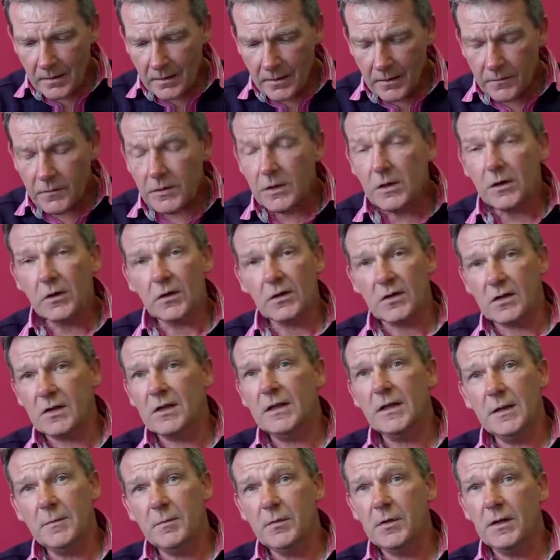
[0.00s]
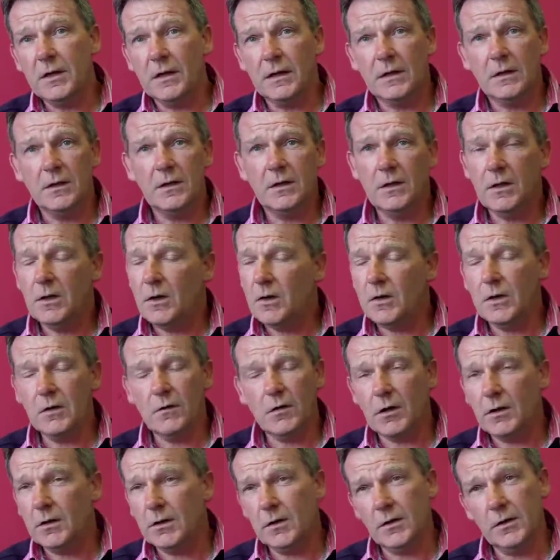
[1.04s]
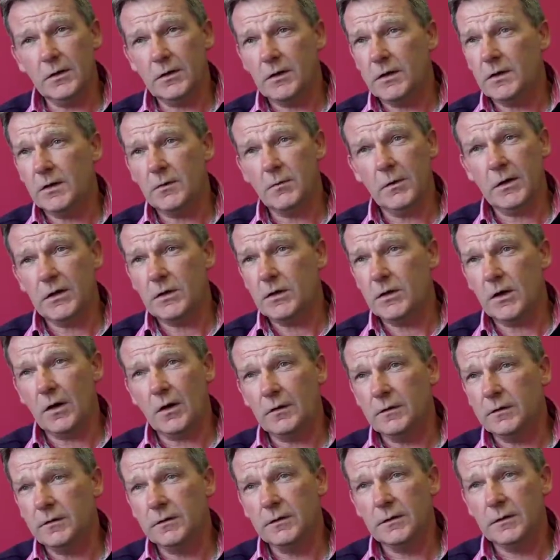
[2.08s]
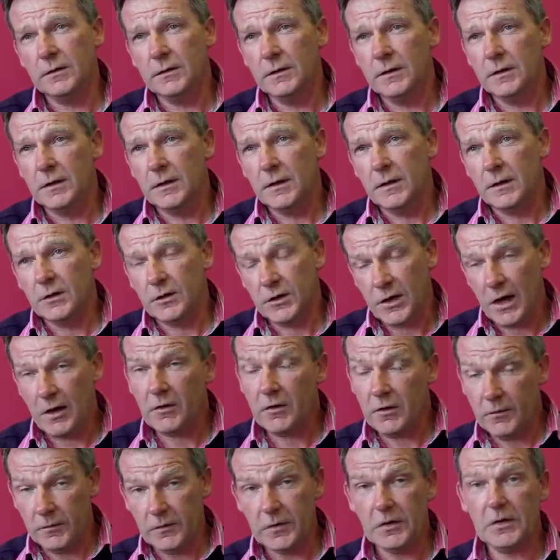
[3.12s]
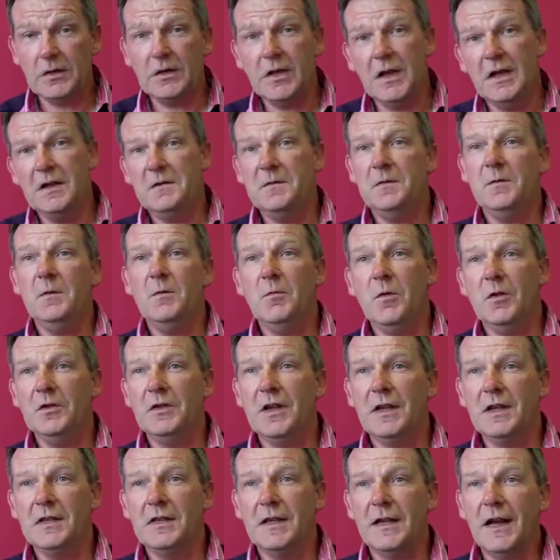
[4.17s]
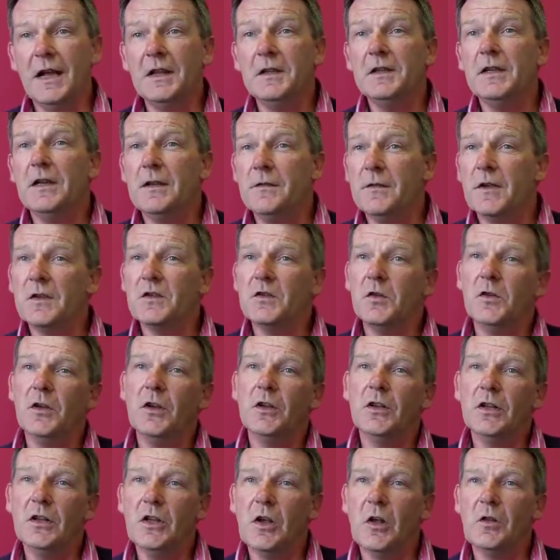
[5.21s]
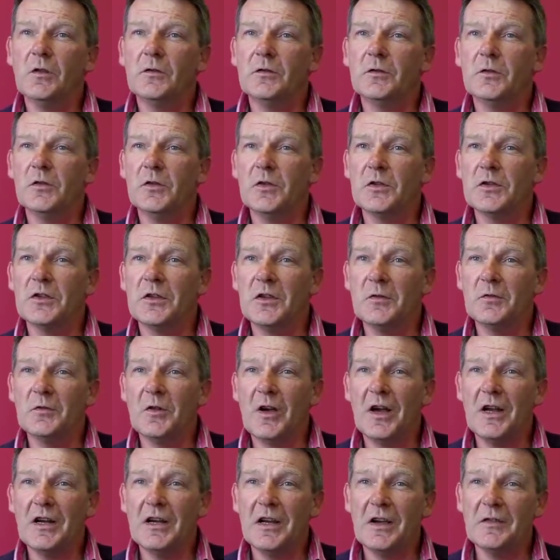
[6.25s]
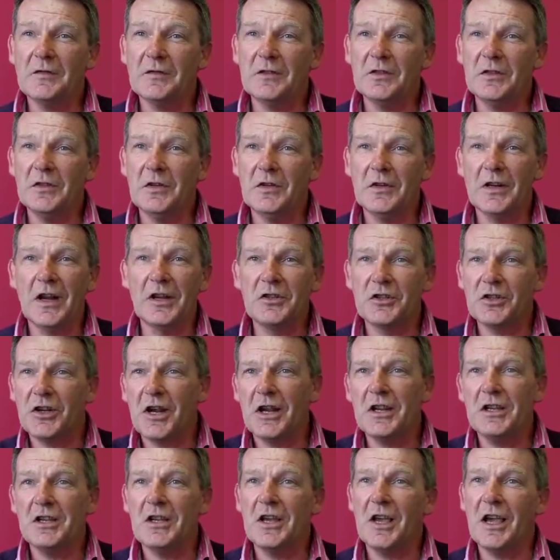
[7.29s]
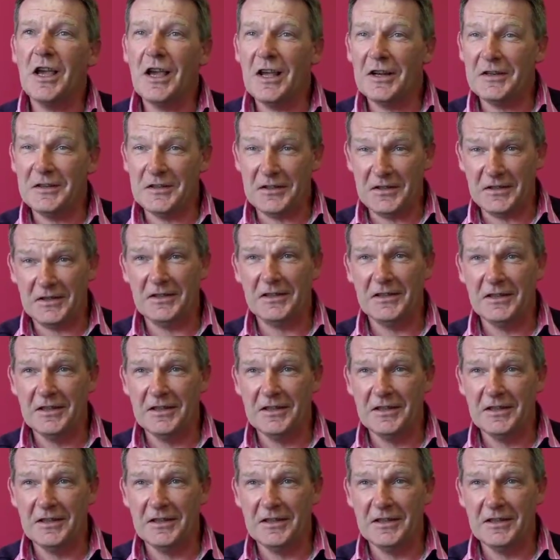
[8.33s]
If you're not sleeping, you know, you've got to learn to switch off. Chair of Governors came to me one day and said, Andy, if I saw you on the golf course on a Friday afternoon, I'd shake your hand.